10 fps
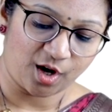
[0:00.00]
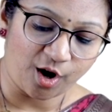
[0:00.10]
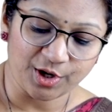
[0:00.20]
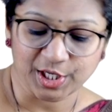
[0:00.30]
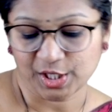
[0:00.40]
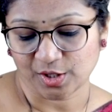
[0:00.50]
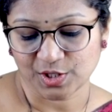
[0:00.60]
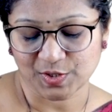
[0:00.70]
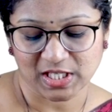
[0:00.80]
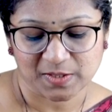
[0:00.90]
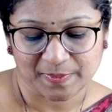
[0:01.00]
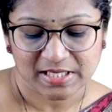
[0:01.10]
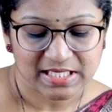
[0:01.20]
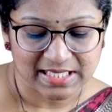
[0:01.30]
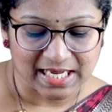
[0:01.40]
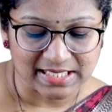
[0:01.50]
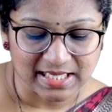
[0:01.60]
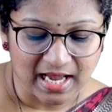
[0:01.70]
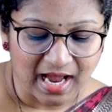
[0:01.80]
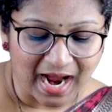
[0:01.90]
Or you can also express it as,
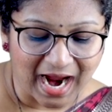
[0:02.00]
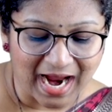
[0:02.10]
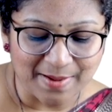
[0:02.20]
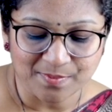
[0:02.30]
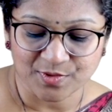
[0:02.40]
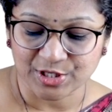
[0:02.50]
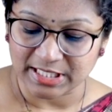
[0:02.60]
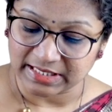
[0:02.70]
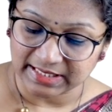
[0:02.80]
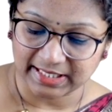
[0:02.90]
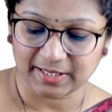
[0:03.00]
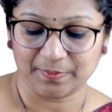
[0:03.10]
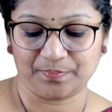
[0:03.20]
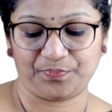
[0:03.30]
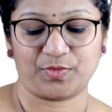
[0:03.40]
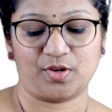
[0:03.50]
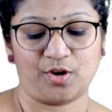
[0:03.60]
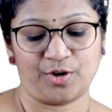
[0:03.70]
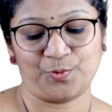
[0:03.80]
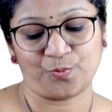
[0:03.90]
I'm really,
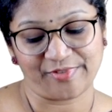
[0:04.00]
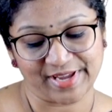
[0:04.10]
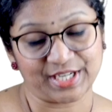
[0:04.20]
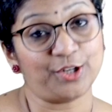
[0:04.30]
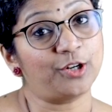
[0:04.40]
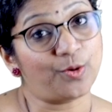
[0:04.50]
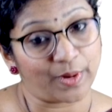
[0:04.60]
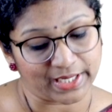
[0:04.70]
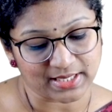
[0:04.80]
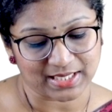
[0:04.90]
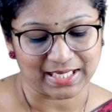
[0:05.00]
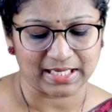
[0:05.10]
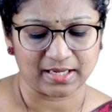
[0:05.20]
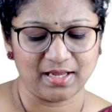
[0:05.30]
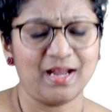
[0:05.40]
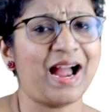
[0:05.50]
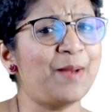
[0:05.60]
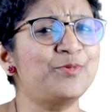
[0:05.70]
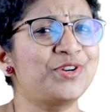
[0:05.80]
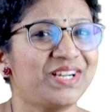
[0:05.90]
or very, or quite. Like,
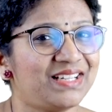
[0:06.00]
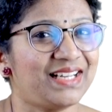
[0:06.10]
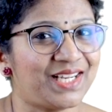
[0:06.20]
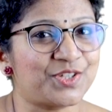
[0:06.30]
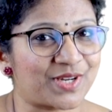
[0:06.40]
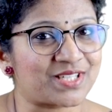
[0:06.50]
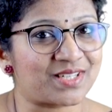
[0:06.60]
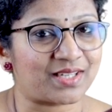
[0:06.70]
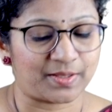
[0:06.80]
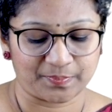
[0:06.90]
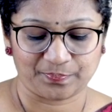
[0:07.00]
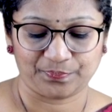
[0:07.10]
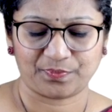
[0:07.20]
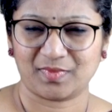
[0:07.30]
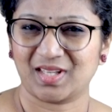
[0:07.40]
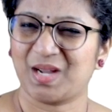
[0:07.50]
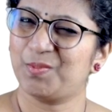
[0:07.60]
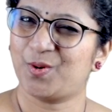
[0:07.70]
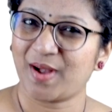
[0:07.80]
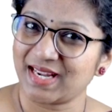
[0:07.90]
I'm really interested in. I'm
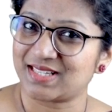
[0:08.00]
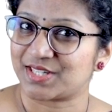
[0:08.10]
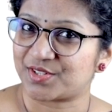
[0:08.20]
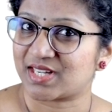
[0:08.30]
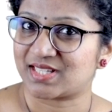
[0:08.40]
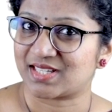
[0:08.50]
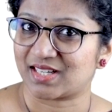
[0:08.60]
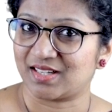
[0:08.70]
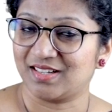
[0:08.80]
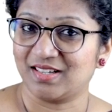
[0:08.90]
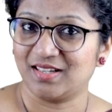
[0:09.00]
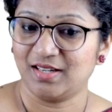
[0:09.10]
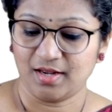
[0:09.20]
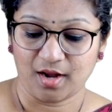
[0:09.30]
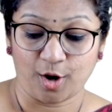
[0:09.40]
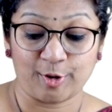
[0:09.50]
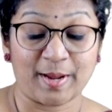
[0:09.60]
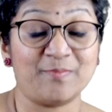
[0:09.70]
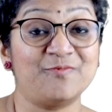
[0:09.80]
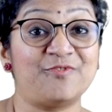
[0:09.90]
quite interested in. Or
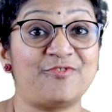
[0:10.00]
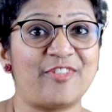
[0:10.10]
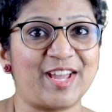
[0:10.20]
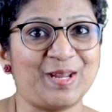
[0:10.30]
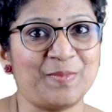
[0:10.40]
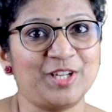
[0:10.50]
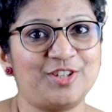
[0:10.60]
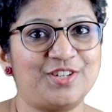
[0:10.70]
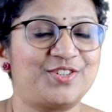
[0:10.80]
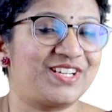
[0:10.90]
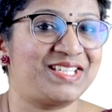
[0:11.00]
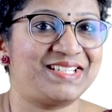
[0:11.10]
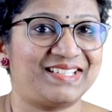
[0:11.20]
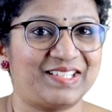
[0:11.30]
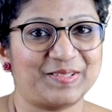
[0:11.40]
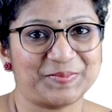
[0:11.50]
I'm very much interested in.